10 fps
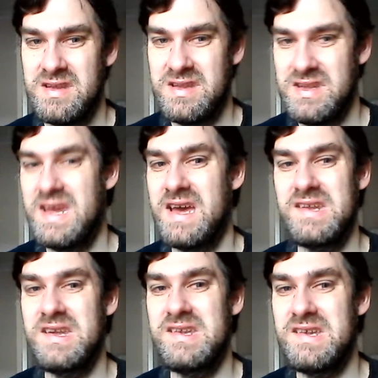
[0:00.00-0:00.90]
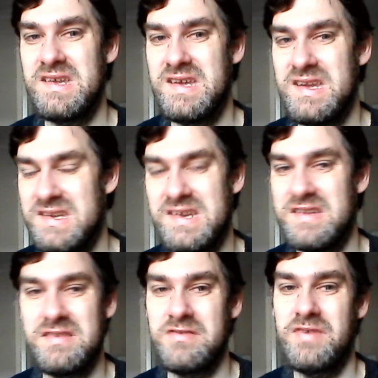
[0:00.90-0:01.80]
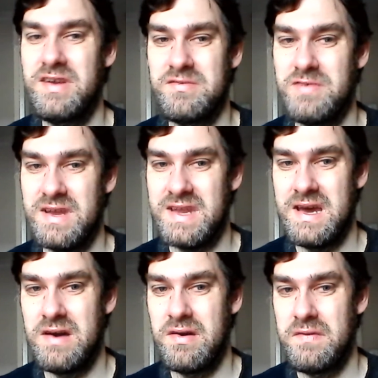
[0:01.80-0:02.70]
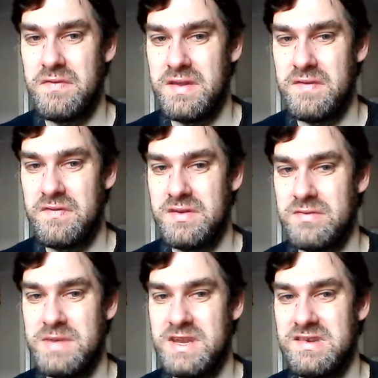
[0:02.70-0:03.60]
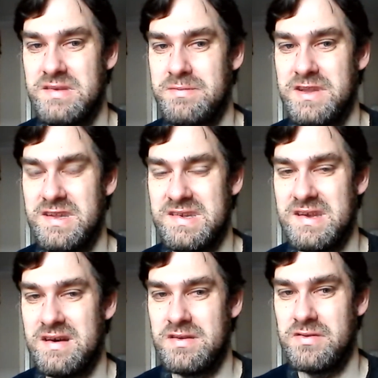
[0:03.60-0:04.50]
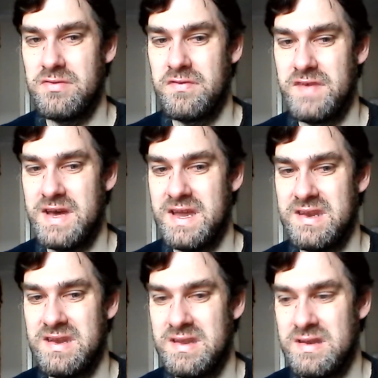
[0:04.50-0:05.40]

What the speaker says: yeah, it doesn't always work out if you're meant to be this hardcore fan.